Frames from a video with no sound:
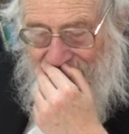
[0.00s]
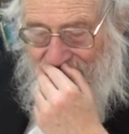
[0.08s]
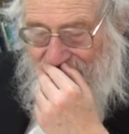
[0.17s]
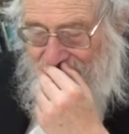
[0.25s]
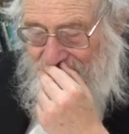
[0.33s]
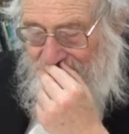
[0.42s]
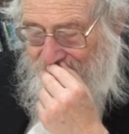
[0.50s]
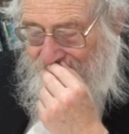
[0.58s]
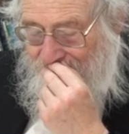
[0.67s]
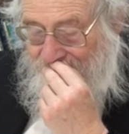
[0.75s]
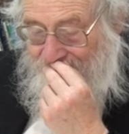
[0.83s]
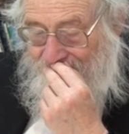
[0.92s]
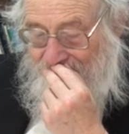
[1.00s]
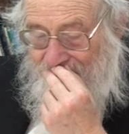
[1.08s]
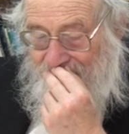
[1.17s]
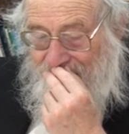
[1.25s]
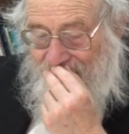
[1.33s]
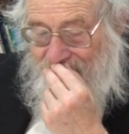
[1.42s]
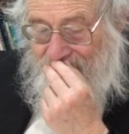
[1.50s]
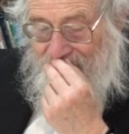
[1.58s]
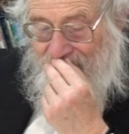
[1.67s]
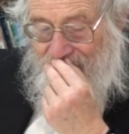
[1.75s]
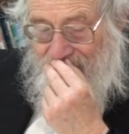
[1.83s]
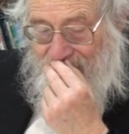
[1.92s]
Yeah. Now
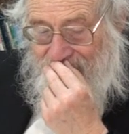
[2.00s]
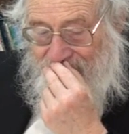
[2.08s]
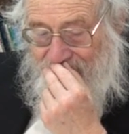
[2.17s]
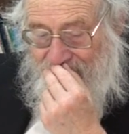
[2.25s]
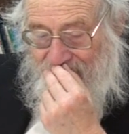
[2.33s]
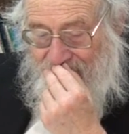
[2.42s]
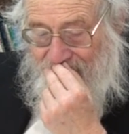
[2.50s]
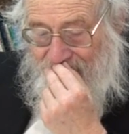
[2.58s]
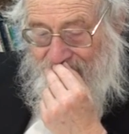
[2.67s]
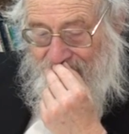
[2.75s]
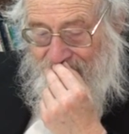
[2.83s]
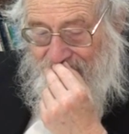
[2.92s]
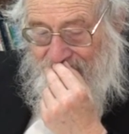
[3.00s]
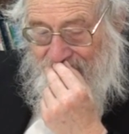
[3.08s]
you can